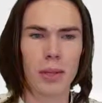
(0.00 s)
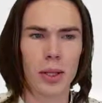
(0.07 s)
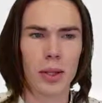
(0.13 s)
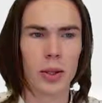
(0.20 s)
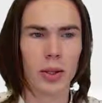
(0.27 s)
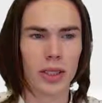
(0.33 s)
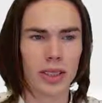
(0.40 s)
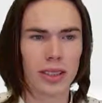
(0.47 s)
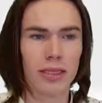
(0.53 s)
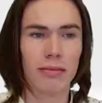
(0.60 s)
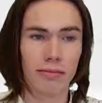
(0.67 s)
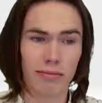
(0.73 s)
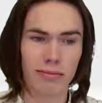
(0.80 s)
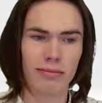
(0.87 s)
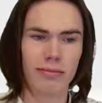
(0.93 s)
because
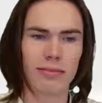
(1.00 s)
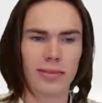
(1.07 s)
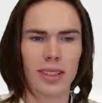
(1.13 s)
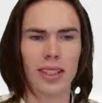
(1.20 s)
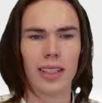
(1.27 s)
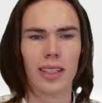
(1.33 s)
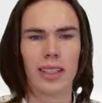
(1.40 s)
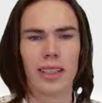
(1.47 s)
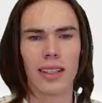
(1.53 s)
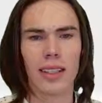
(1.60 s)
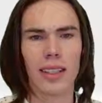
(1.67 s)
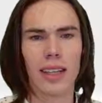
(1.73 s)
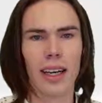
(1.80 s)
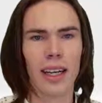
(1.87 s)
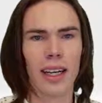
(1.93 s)

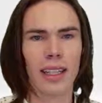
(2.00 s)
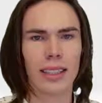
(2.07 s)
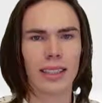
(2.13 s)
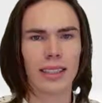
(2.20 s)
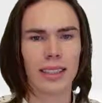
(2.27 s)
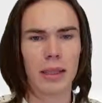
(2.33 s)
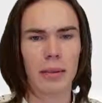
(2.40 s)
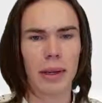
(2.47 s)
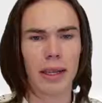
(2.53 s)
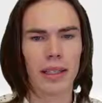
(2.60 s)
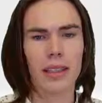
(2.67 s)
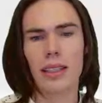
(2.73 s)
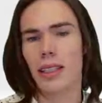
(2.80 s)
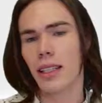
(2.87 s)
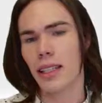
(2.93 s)
I like the cPanel.